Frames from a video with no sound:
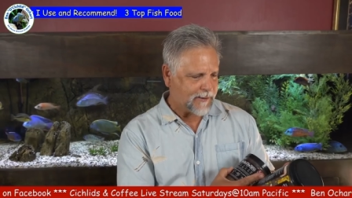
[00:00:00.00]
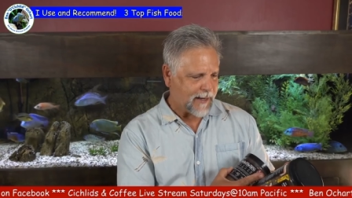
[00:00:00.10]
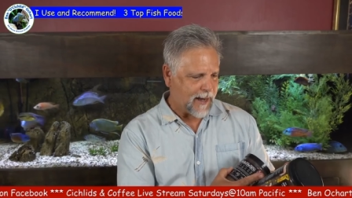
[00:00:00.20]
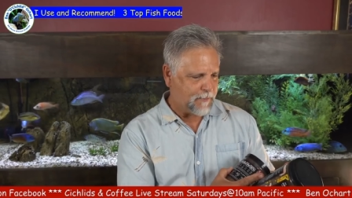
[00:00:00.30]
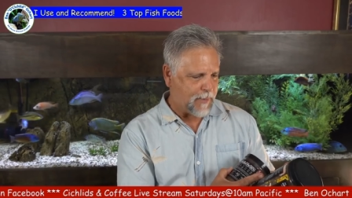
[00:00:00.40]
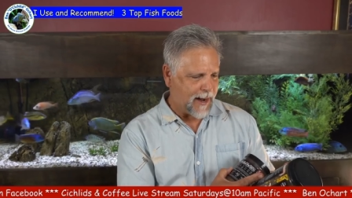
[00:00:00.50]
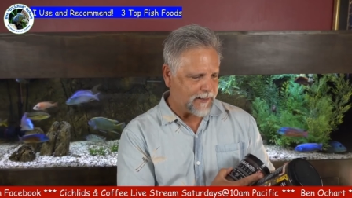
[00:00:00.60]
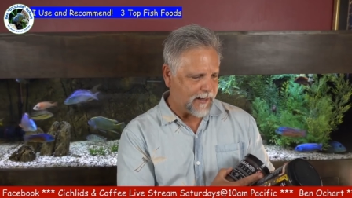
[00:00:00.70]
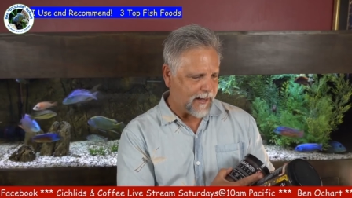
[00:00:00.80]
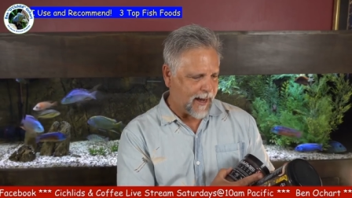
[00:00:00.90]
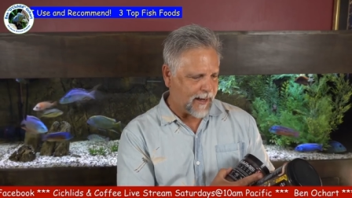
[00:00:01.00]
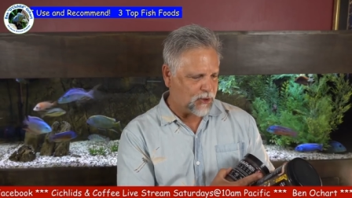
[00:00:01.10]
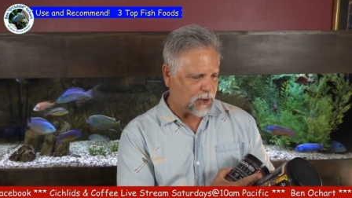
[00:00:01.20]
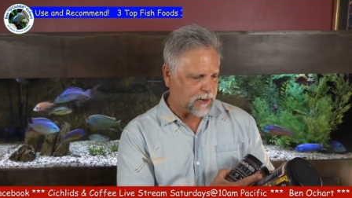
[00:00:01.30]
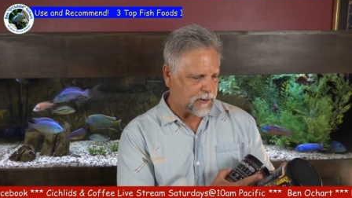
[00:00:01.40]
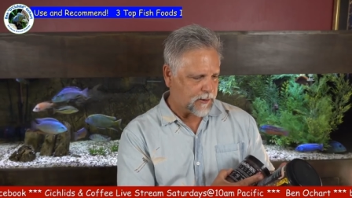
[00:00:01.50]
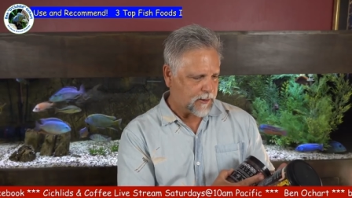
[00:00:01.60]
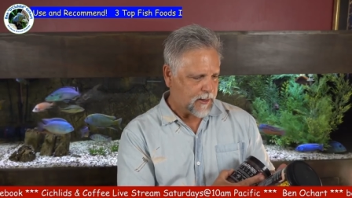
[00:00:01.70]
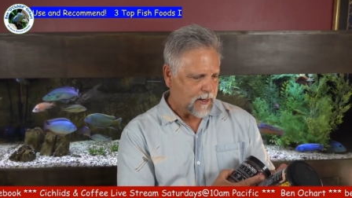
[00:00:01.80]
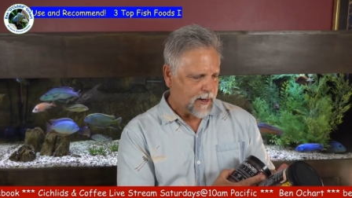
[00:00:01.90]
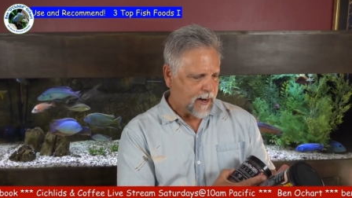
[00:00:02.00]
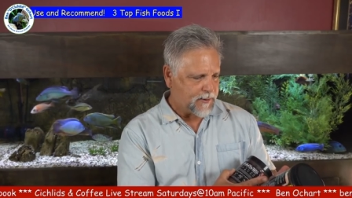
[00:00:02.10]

a binding agent. And